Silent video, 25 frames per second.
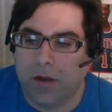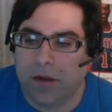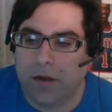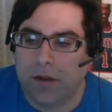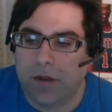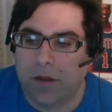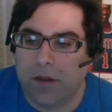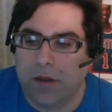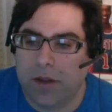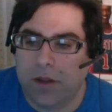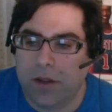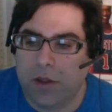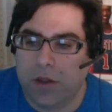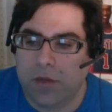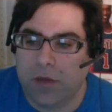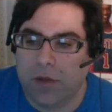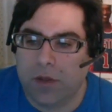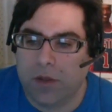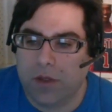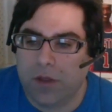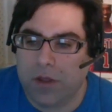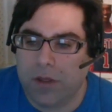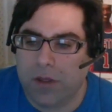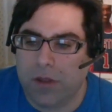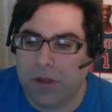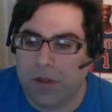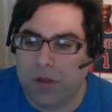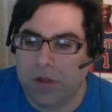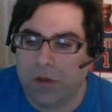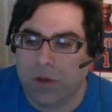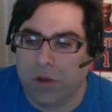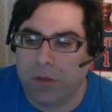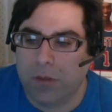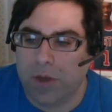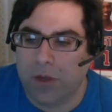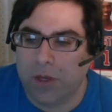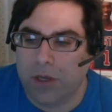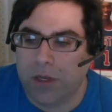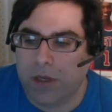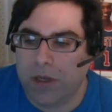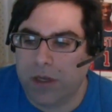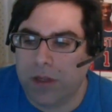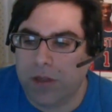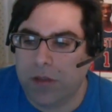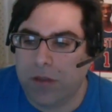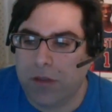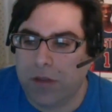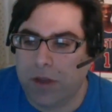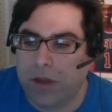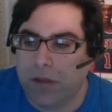constituency in Germany.
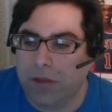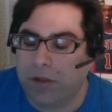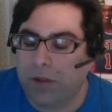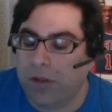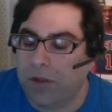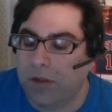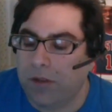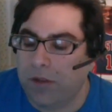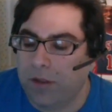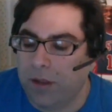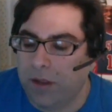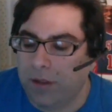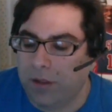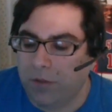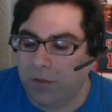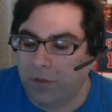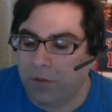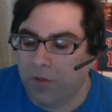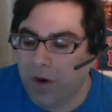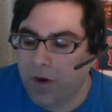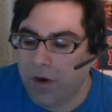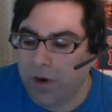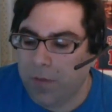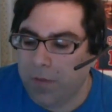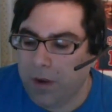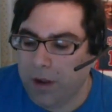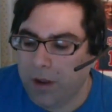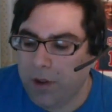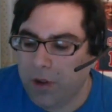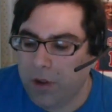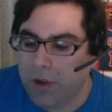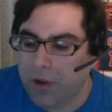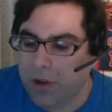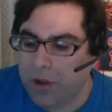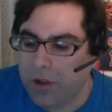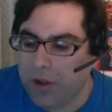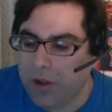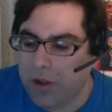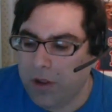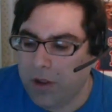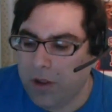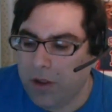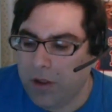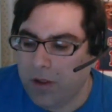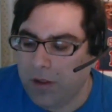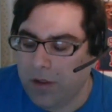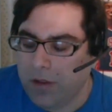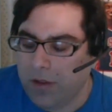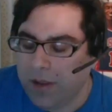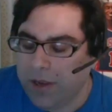It's very much
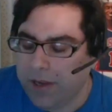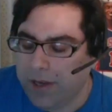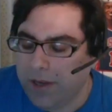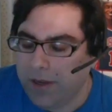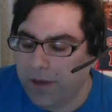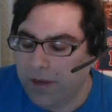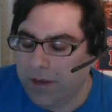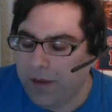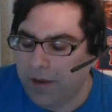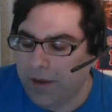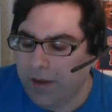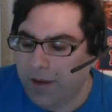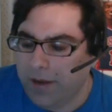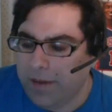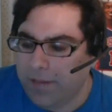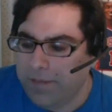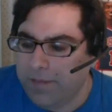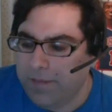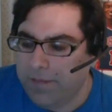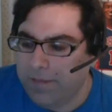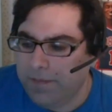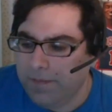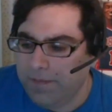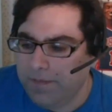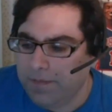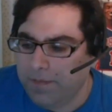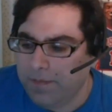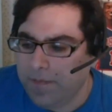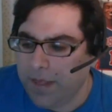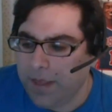like, there's